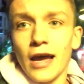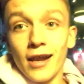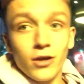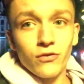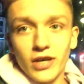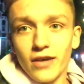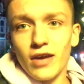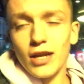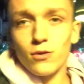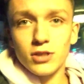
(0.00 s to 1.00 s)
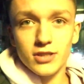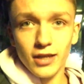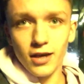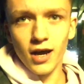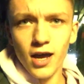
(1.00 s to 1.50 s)
and I don't think I've anyone's
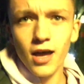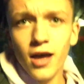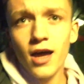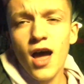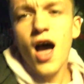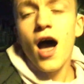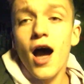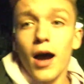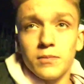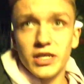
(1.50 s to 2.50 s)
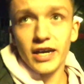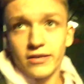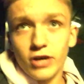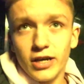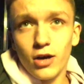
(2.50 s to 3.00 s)
done that. I'm
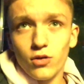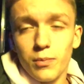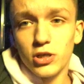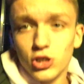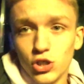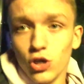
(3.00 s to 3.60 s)
tired right now. The bus is